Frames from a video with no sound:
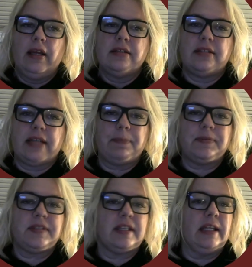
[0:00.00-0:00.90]

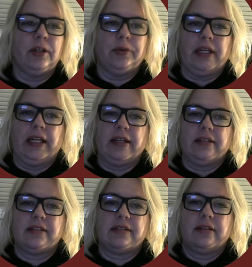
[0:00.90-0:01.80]
steps and the
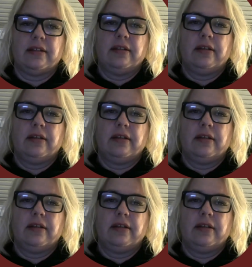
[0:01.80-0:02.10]
ingredients,